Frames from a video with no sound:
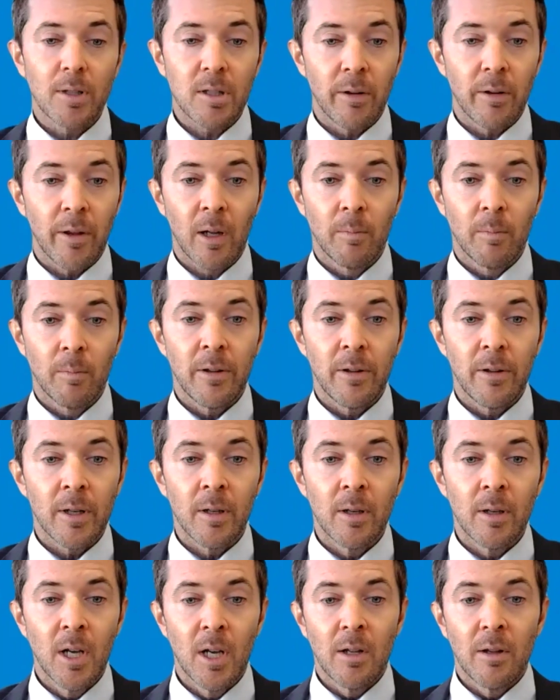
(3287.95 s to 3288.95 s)
So that'll be
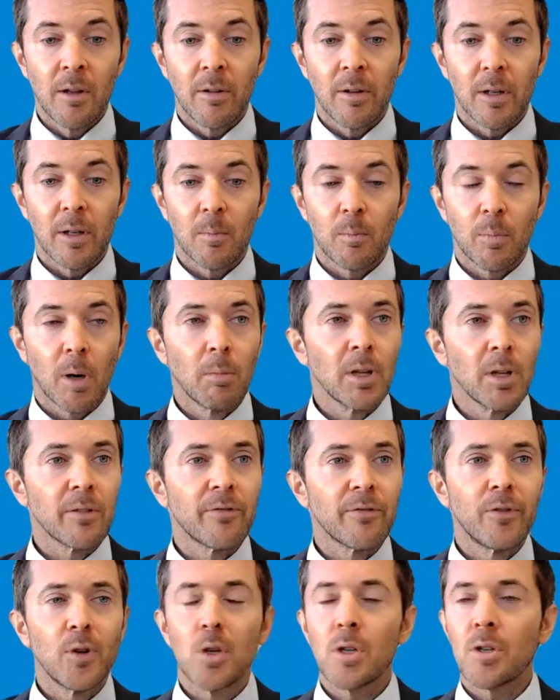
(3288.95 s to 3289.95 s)
probably the
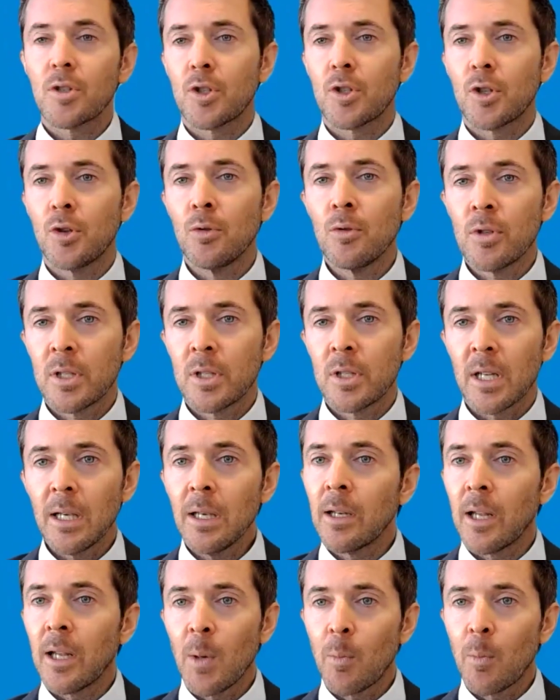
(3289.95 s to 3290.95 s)
first Tuesday
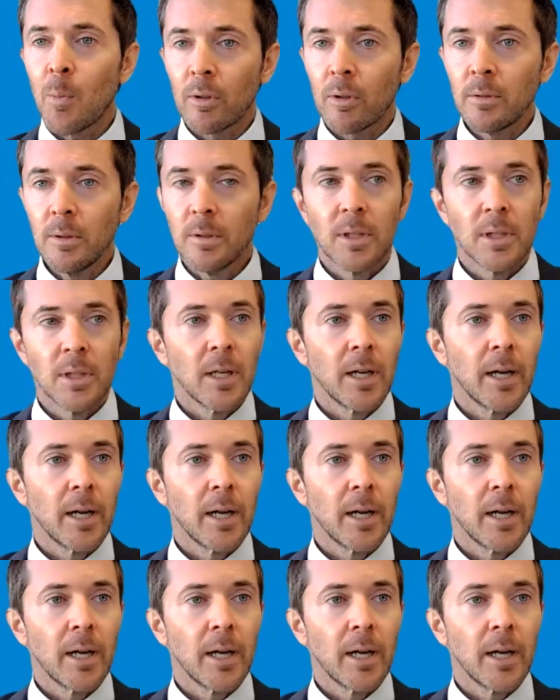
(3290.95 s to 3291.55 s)
in April.